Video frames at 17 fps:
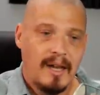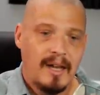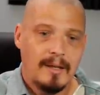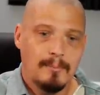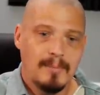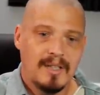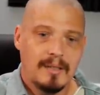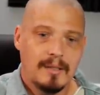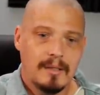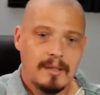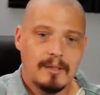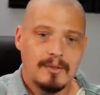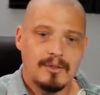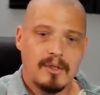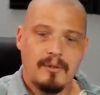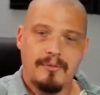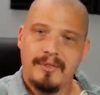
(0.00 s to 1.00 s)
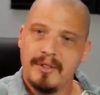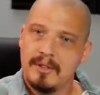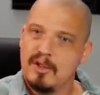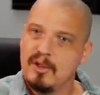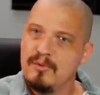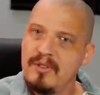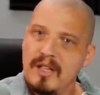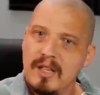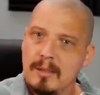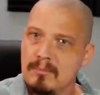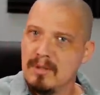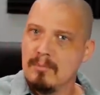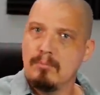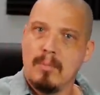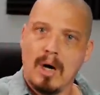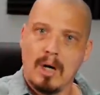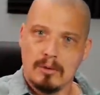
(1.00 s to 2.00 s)
and because of the
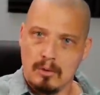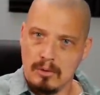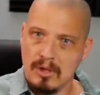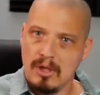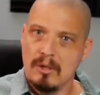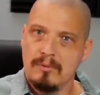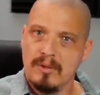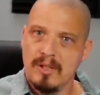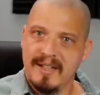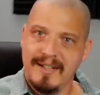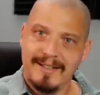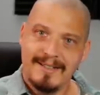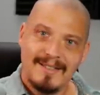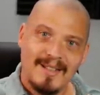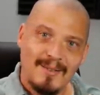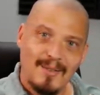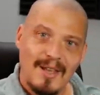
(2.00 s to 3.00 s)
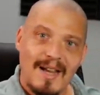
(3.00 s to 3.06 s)
development model of Linux.